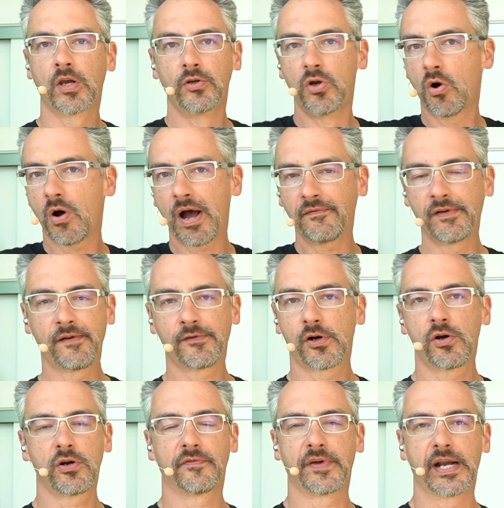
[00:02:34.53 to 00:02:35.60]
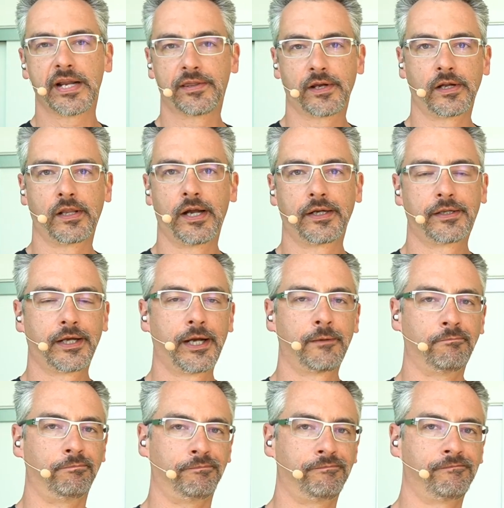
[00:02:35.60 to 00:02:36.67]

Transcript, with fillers: No, I've never heard of anything like that.